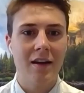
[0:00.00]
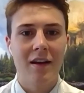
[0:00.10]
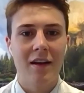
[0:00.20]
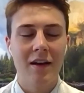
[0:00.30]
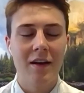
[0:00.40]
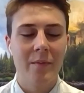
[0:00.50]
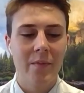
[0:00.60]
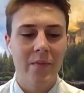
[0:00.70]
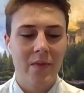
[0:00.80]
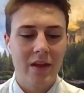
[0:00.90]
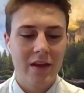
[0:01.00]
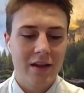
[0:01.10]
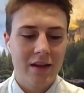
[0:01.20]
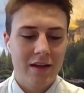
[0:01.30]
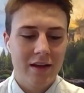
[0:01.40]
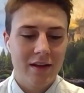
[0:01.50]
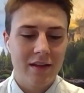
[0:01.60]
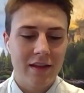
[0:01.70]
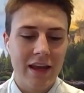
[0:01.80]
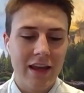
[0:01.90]
um,
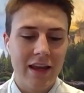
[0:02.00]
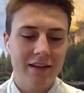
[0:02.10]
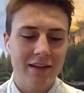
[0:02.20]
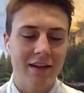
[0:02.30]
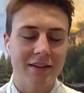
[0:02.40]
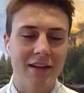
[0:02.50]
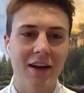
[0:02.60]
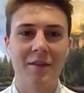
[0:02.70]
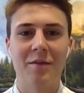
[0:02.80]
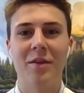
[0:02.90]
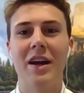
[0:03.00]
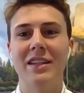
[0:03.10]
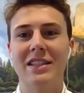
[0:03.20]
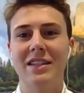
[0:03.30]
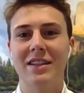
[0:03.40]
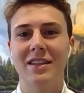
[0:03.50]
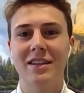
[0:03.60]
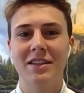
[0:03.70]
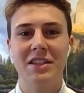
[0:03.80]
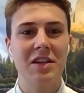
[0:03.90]
they eat a ton of rice,
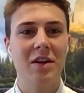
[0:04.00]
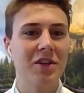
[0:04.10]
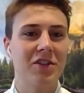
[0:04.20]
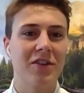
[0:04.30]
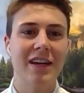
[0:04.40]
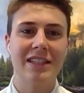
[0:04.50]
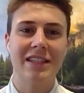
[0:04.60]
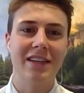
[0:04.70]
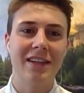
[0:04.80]
so much rice.